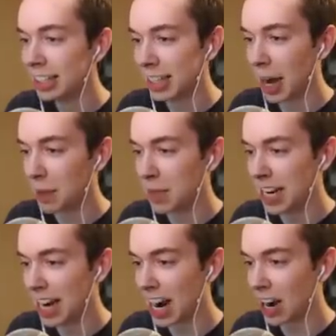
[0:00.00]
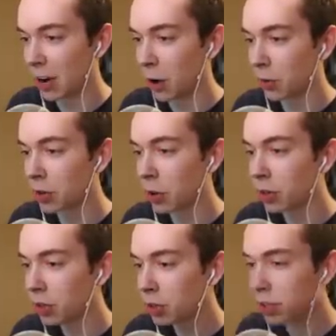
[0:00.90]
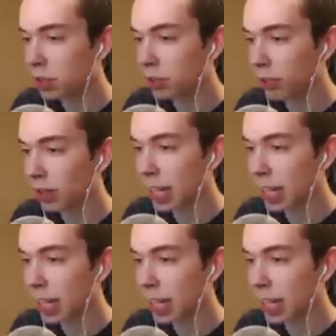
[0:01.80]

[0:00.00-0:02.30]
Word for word: Come here. Oh, you, oh, you just took some fall